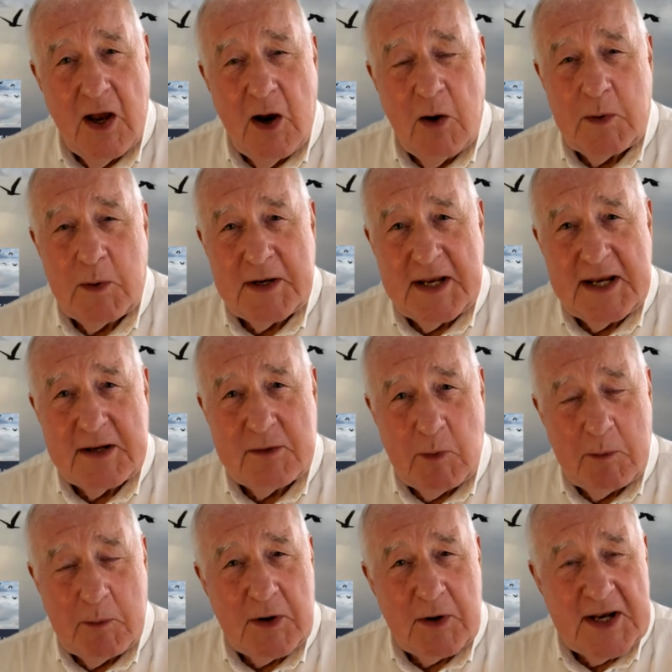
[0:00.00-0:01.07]
We
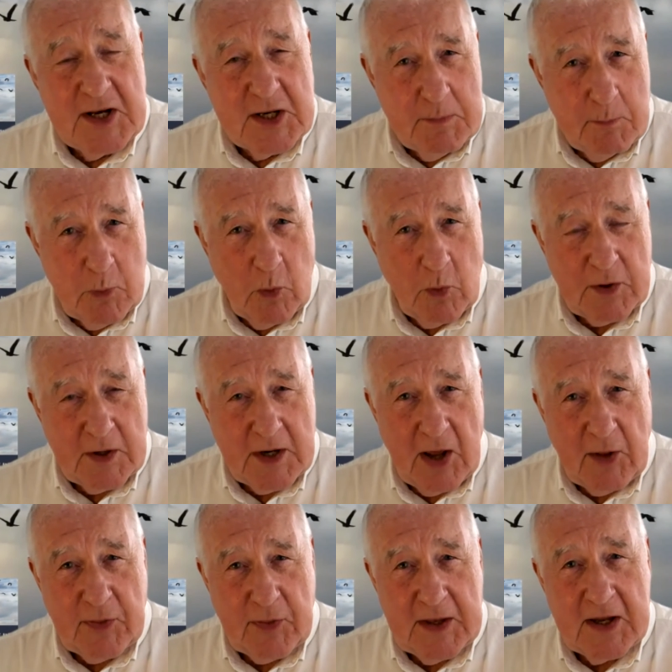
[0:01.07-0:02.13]
will need to broaden
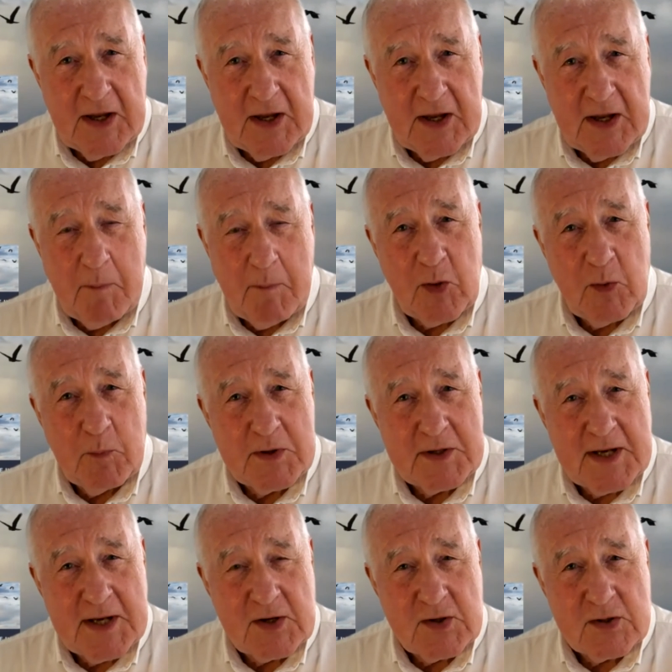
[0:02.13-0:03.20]
our thinking about the
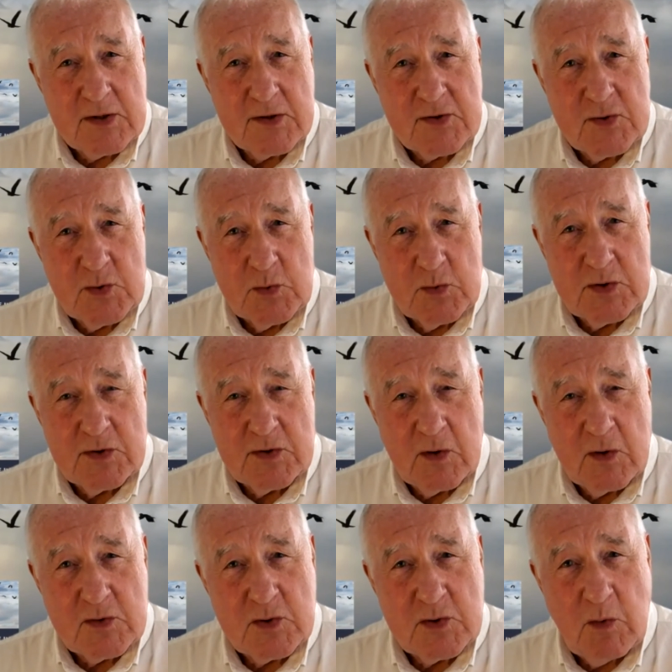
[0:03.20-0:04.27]
protection that's due to
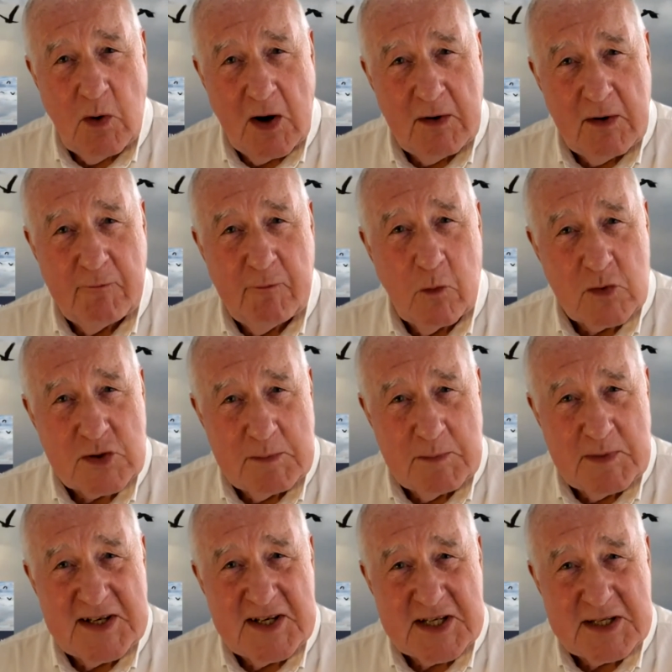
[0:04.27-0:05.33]
those who are
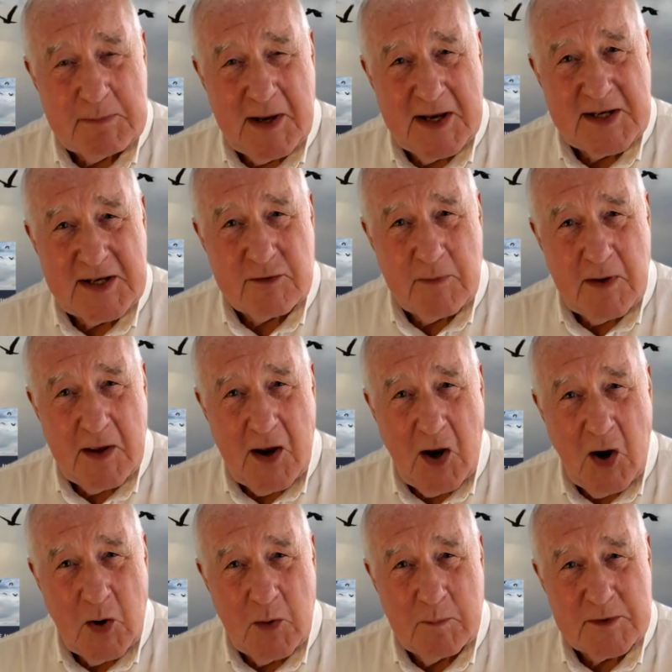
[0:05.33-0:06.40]
forcibly displaced from their
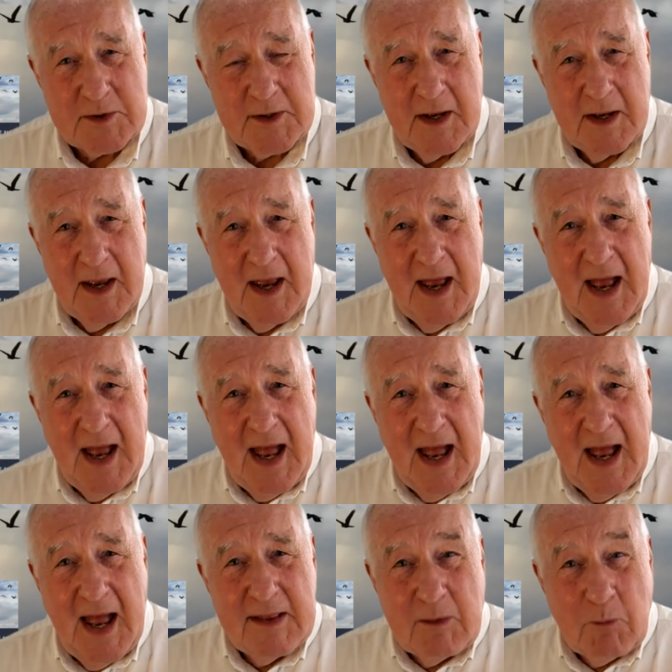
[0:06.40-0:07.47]
homes.
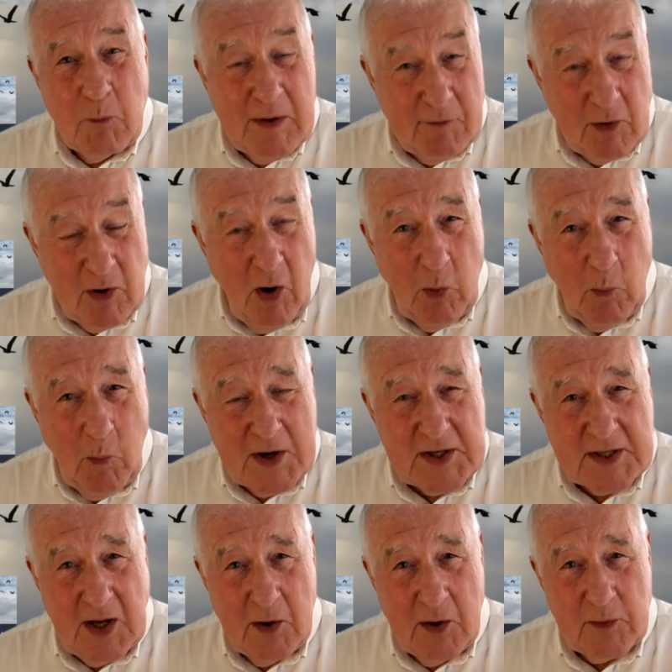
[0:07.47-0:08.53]
We have a long way to
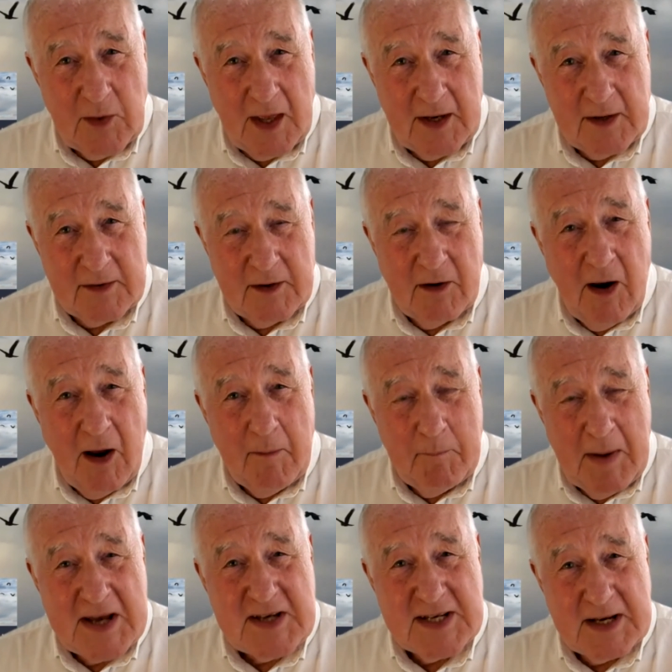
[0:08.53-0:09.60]
go there. There are
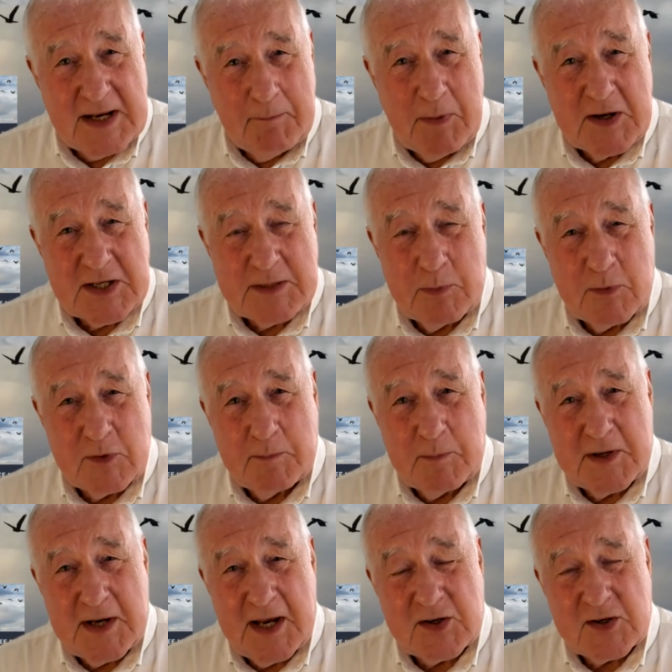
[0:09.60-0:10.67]
basic principles of
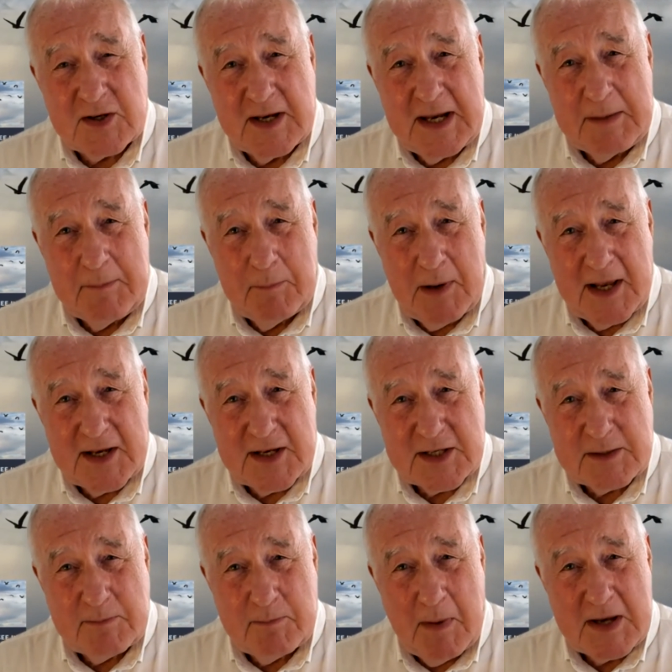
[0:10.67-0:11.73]
protection in
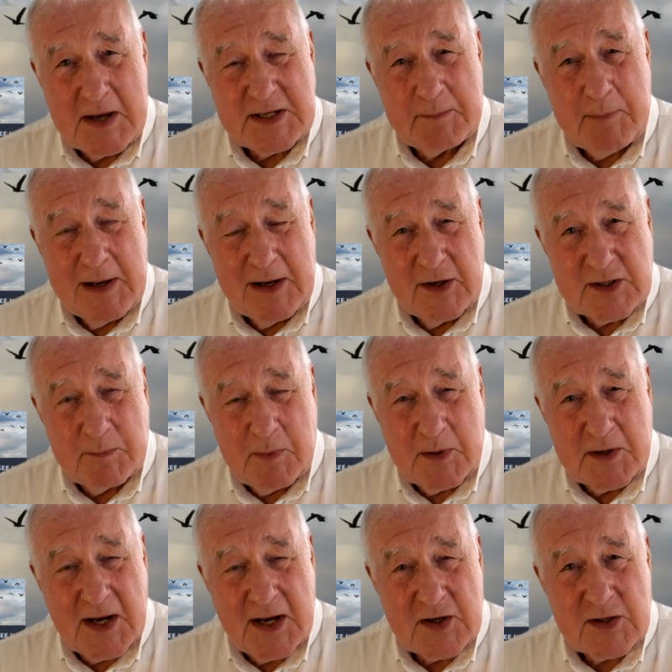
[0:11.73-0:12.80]
place, basic pillars of
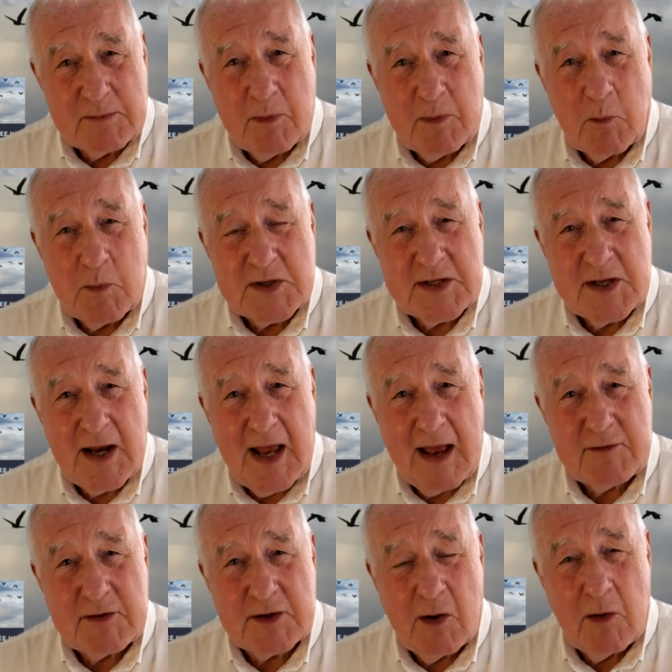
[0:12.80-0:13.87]
protection, but we still
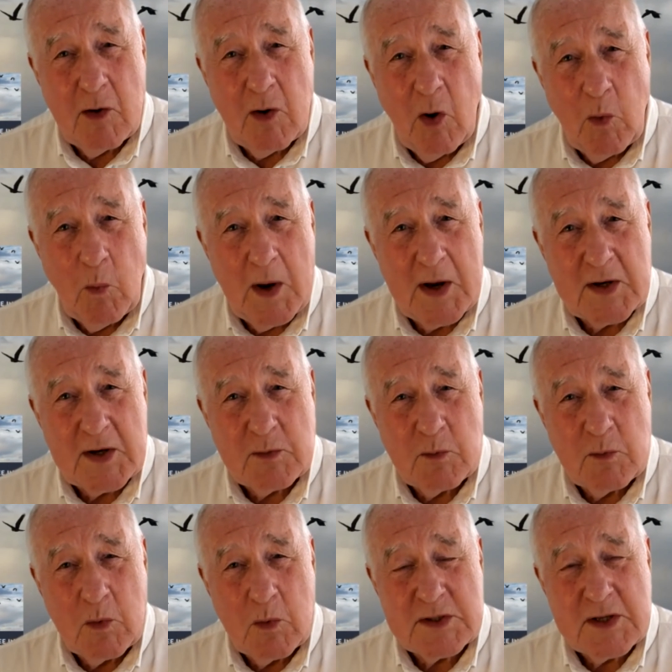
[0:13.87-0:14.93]
have to go a long way
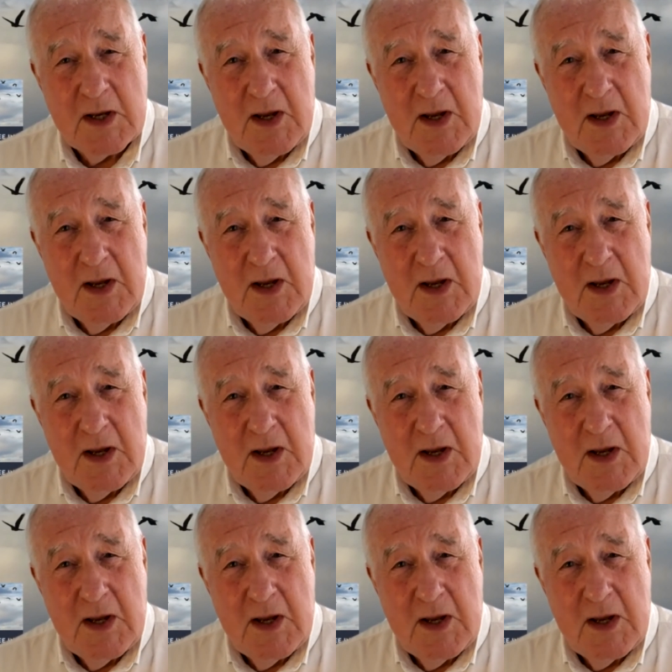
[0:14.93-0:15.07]
towards